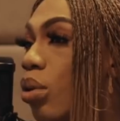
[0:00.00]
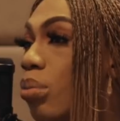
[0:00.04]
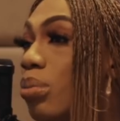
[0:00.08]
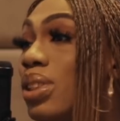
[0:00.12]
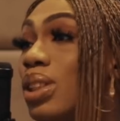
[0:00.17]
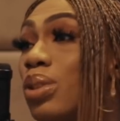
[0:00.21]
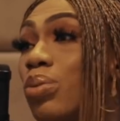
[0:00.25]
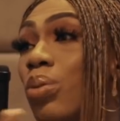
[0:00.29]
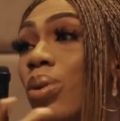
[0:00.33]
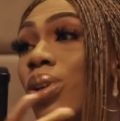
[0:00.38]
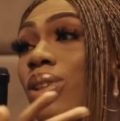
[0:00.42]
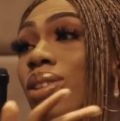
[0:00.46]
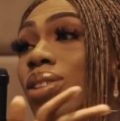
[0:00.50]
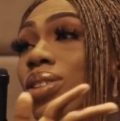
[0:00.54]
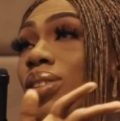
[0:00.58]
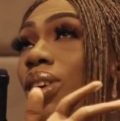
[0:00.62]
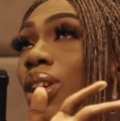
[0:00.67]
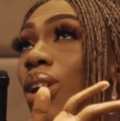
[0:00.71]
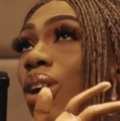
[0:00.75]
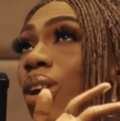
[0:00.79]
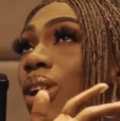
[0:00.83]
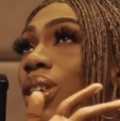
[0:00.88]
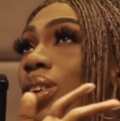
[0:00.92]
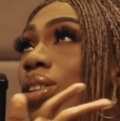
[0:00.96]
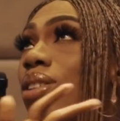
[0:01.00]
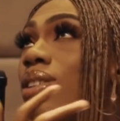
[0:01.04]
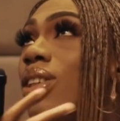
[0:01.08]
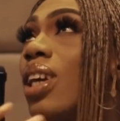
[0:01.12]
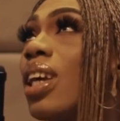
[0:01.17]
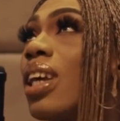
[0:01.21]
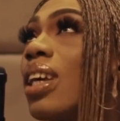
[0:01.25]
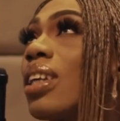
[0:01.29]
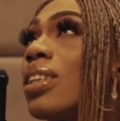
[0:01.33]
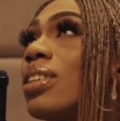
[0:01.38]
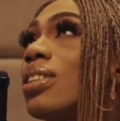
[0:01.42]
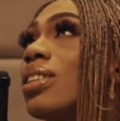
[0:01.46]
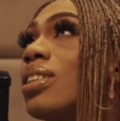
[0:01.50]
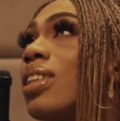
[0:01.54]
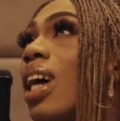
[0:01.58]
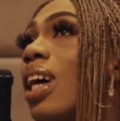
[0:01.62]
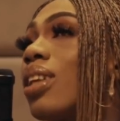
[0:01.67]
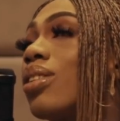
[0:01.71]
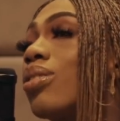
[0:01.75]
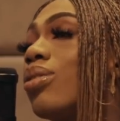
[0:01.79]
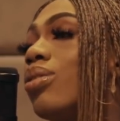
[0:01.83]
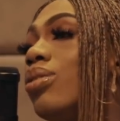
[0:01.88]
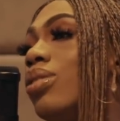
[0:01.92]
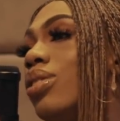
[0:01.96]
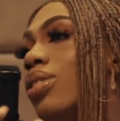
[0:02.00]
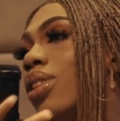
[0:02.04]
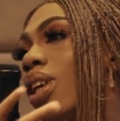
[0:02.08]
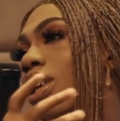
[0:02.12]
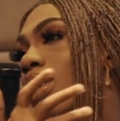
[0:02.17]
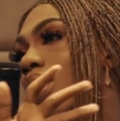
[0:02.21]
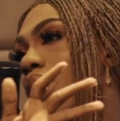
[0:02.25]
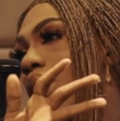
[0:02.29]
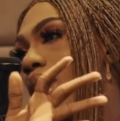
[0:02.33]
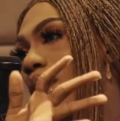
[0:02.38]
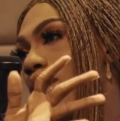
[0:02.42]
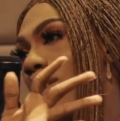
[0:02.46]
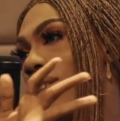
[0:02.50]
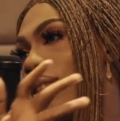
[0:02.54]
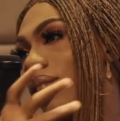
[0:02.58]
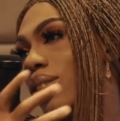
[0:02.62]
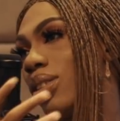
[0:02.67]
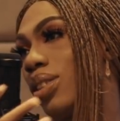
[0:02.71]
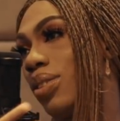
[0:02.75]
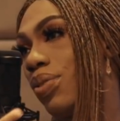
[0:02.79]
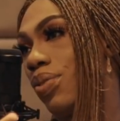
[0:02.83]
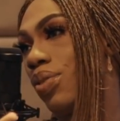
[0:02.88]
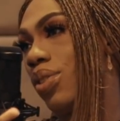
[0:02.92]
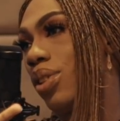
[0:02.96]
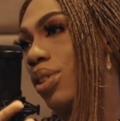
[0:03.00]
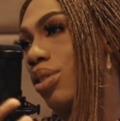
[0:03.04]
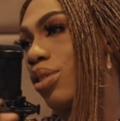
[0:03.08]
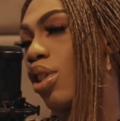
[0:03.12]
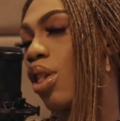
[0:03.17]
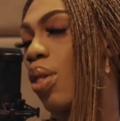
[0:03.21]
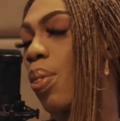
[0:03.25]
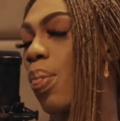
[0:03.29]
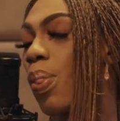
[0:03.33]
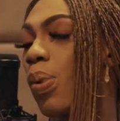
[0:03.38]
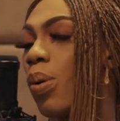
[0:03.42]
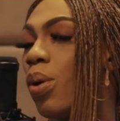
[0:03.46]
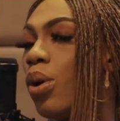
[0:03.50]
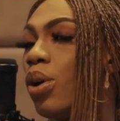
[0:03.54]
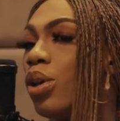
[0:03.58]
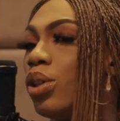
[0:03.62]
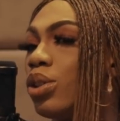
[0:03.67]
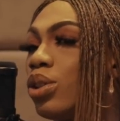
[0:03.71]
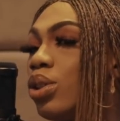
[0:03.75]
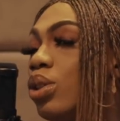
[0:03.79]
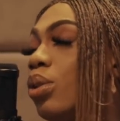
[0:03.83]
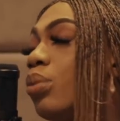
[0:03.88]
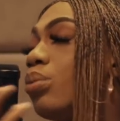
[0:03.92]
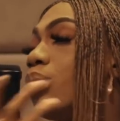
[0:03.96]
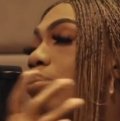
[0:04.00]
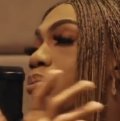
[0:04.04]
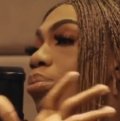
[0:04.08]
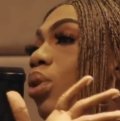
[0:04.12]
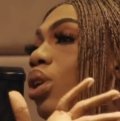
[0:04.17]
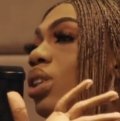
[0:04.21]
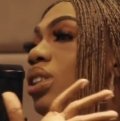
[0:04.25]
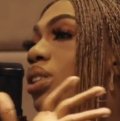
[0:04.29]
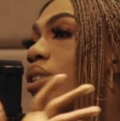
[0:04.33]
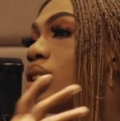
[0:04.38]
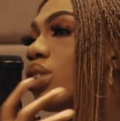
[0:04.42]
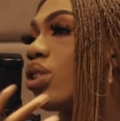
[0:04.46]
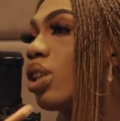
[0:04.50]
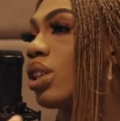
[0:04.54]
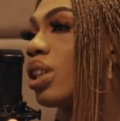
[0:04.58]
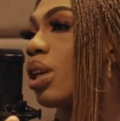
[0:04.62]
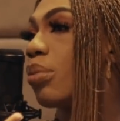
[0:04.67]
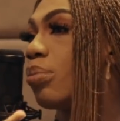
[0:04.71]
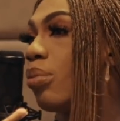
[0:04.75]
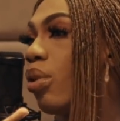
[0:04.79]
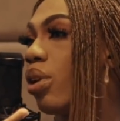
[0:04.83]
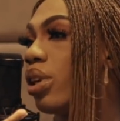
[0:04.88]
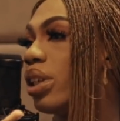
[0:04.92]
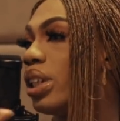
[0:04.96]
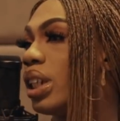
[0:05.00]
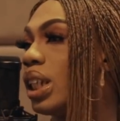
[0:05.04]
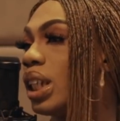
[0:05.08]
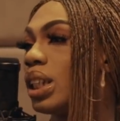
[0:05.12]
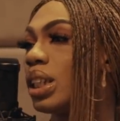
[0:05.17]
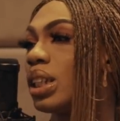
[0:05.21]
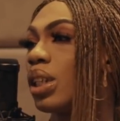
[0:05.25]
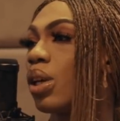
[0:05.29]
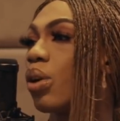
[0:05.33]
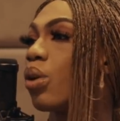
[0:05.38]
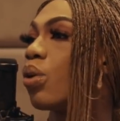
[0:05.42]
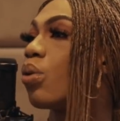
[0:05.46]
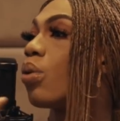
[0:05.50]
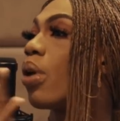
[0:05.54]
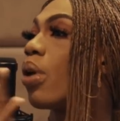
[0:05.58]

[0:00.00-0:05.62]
home. It was on a Saturday night evening. So Sunday morning,